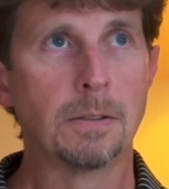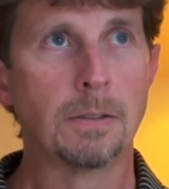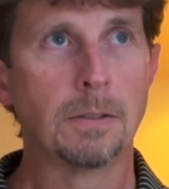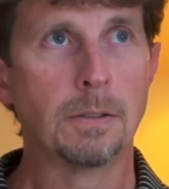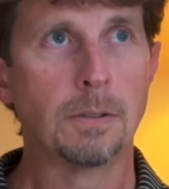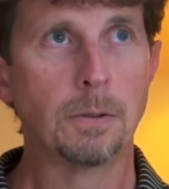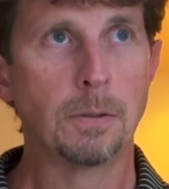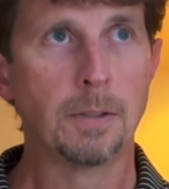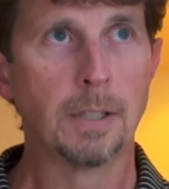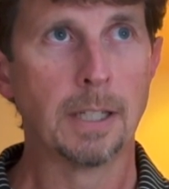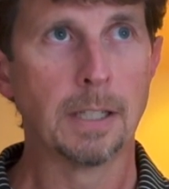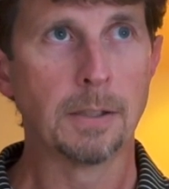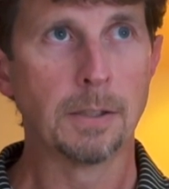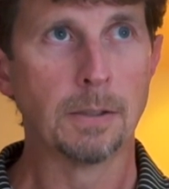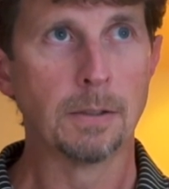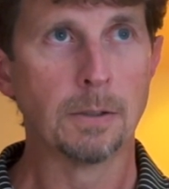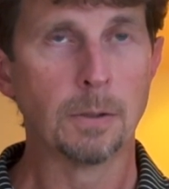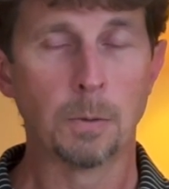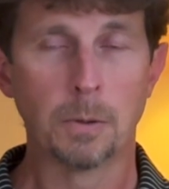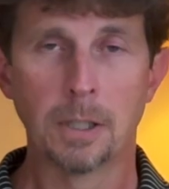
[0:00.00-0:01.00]

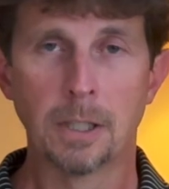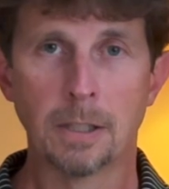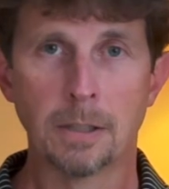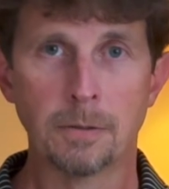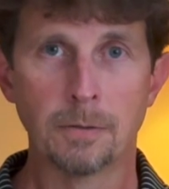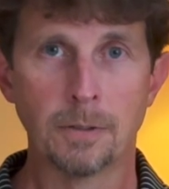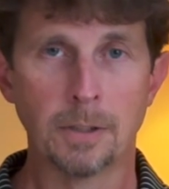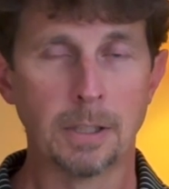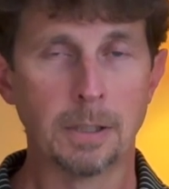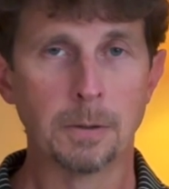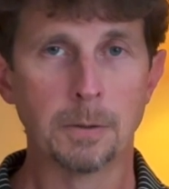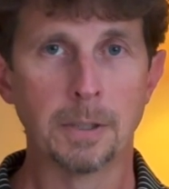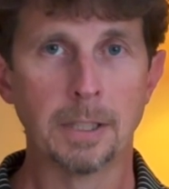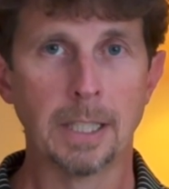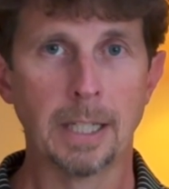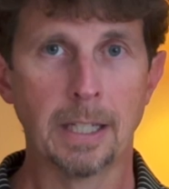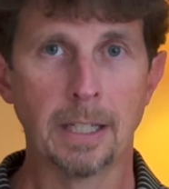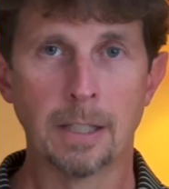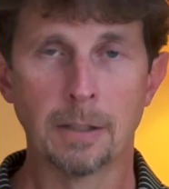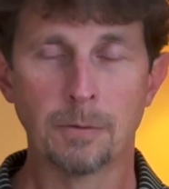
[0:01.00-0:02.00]
2012 and
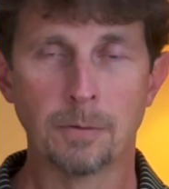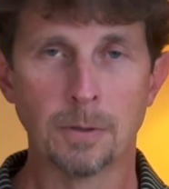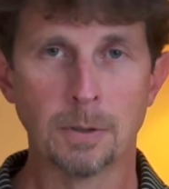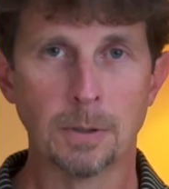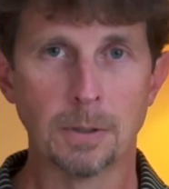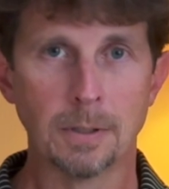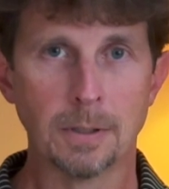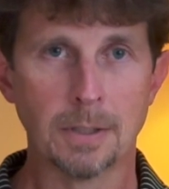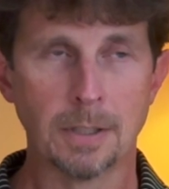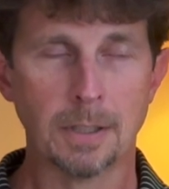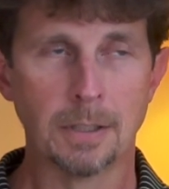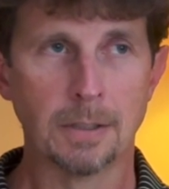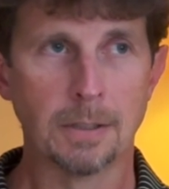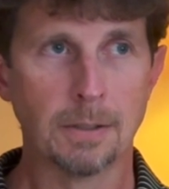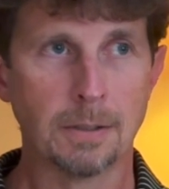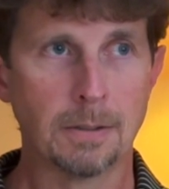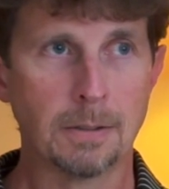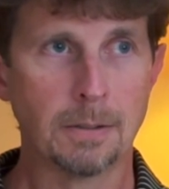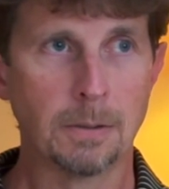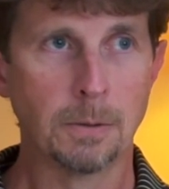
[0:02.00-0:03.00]
only a handful
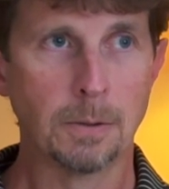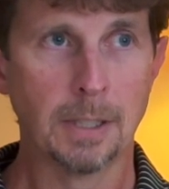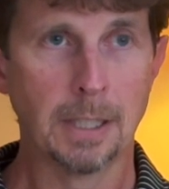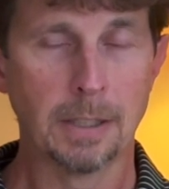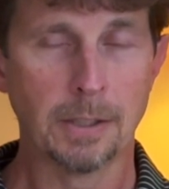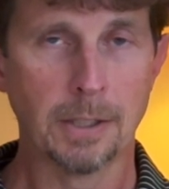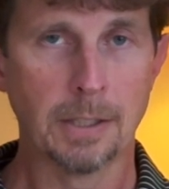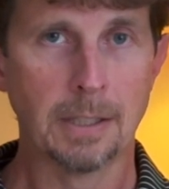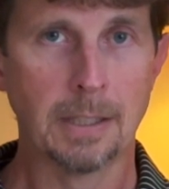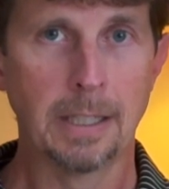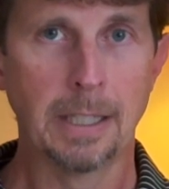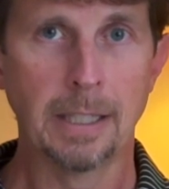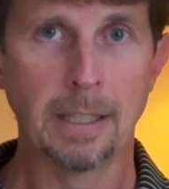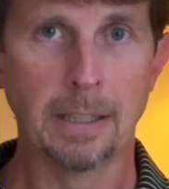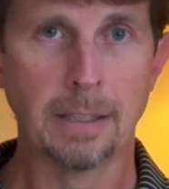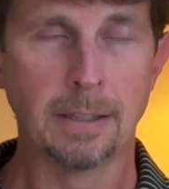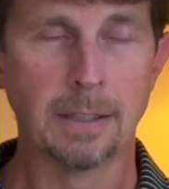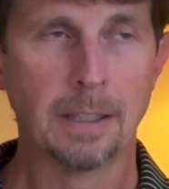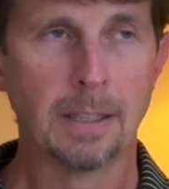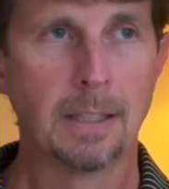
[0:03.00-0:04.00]
since
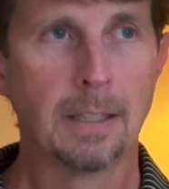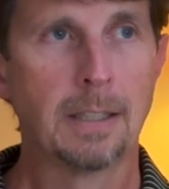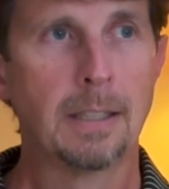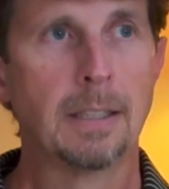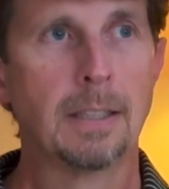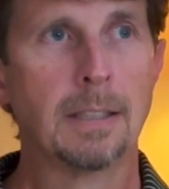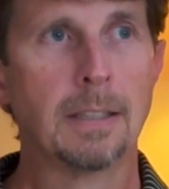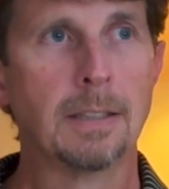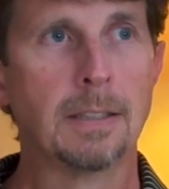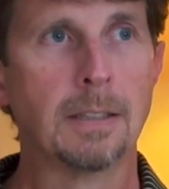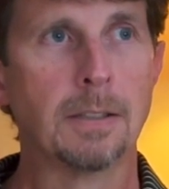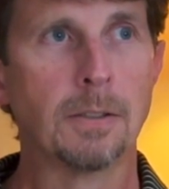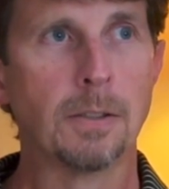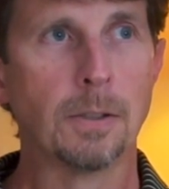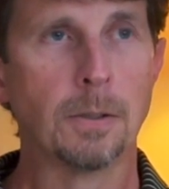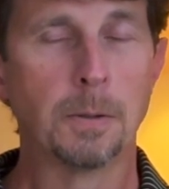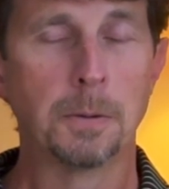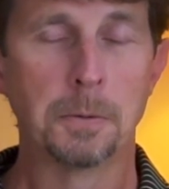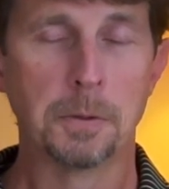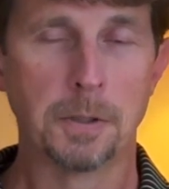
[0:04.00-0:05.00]
2008.
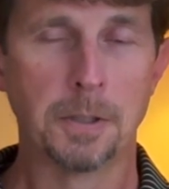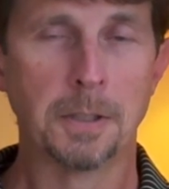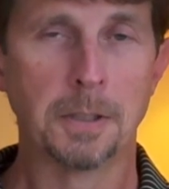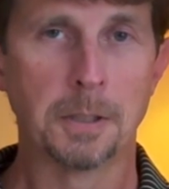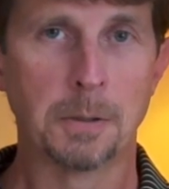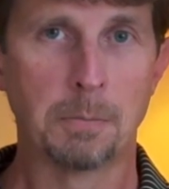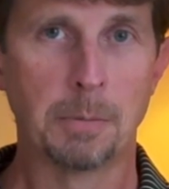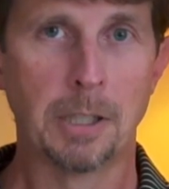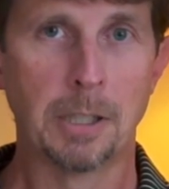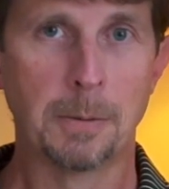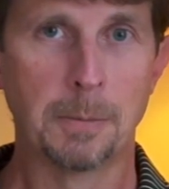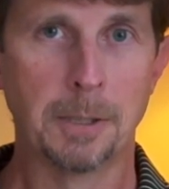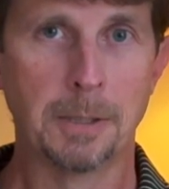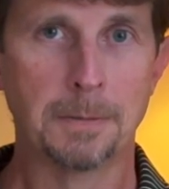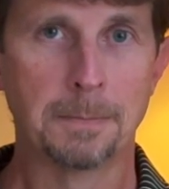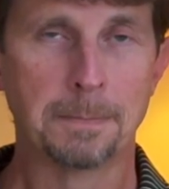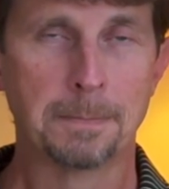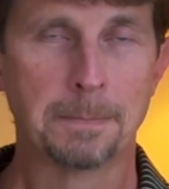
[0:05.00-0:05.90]
So it was an experiment.